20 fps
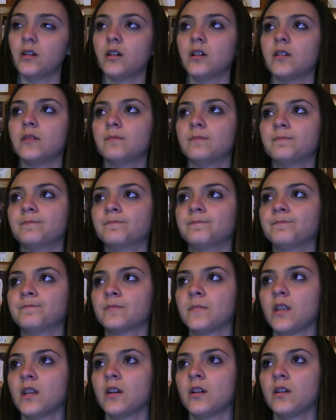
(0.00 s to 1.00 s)

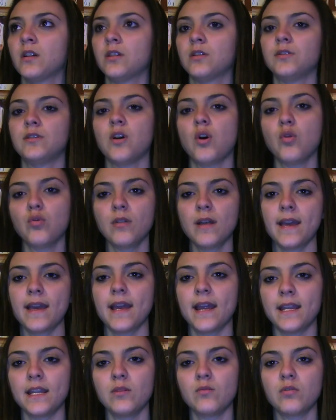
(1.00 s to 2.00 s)
Don't let
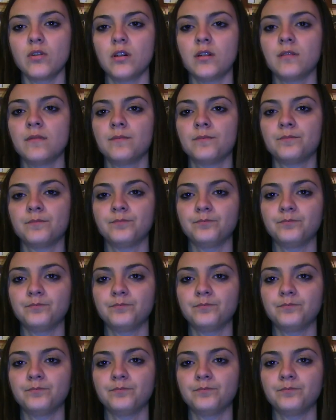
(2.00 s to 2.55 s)
anyone